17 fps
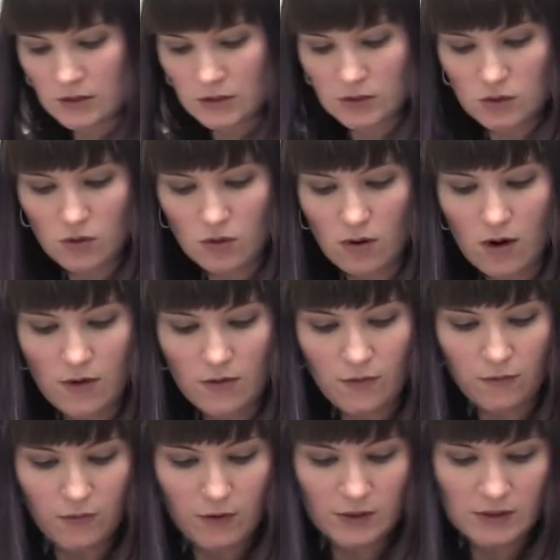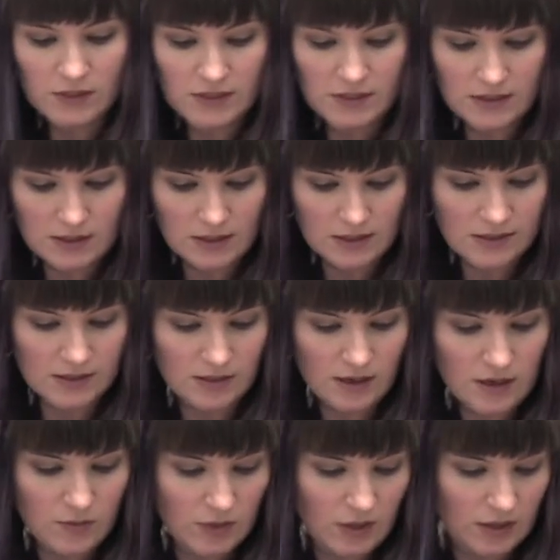So our first
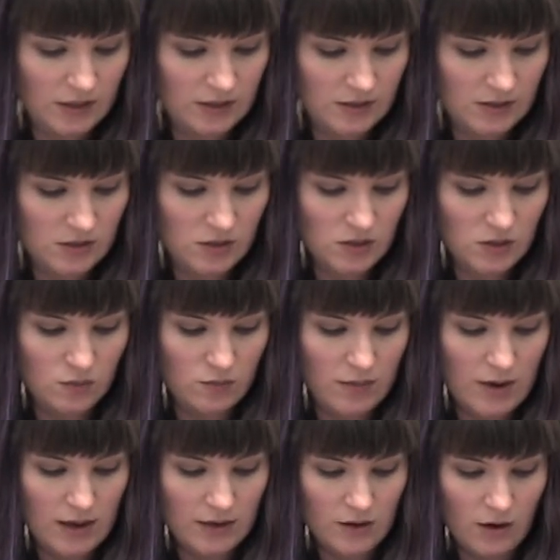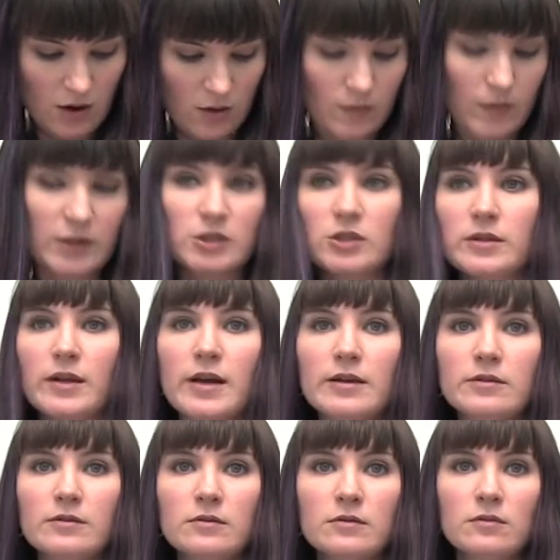assignment is to just make our budget
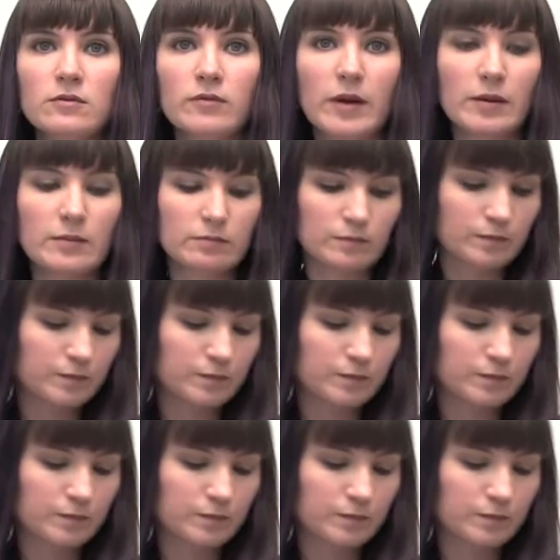line, right?